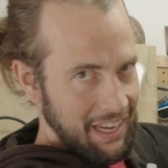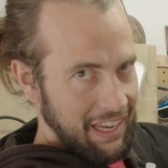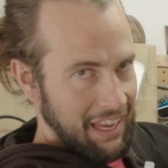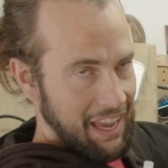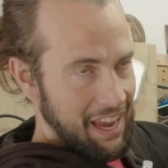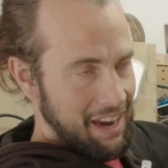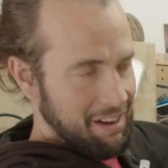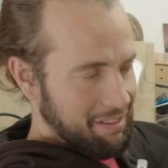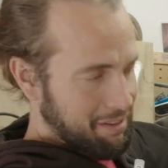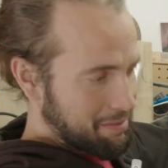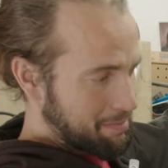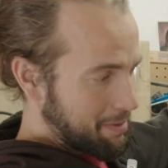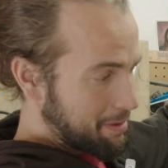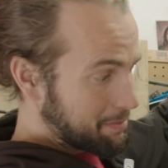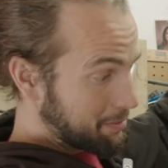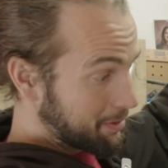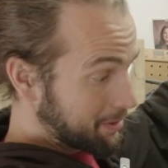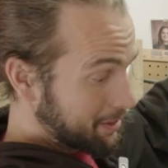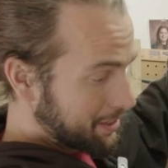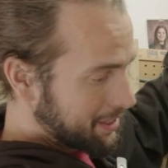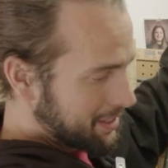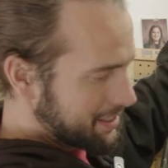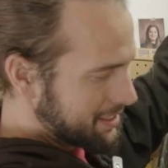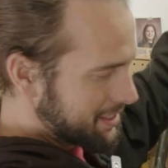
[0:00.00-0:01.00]
I can't
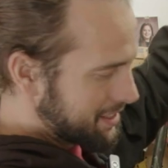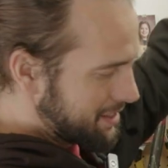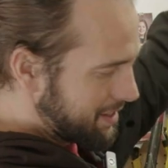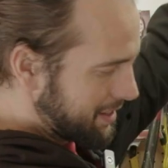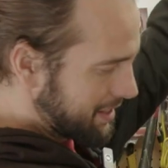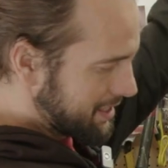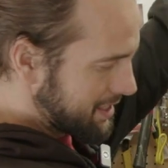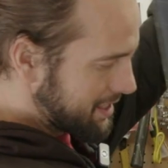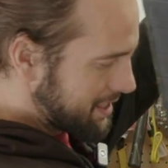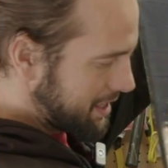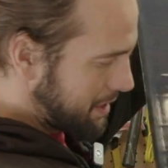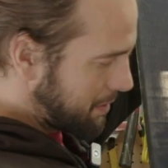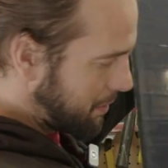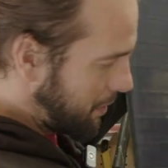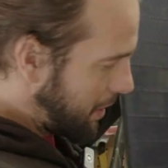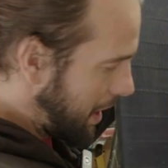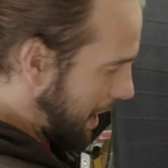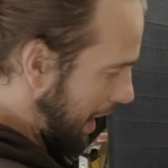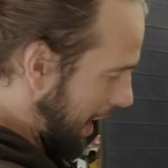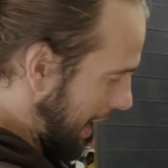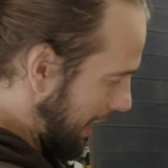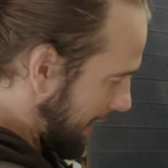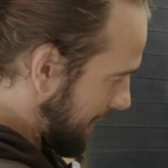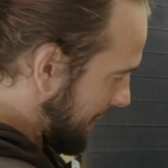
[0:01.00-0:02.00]
remember this, and you can see
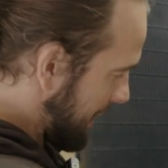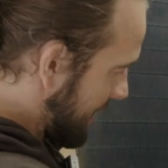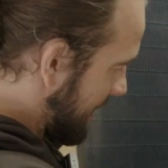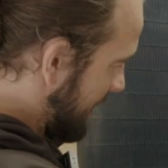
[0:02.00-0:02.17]
why.